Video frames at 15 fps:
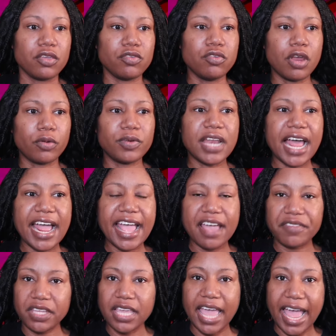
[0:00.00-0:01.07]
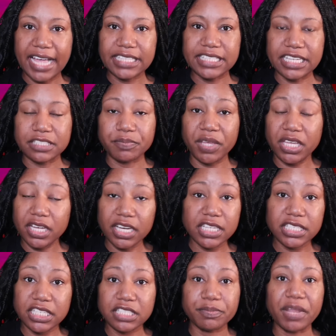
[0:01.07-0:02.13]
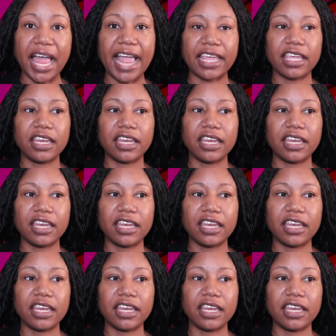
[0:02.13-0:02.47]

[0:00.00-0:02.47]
you know, not having access because he's black,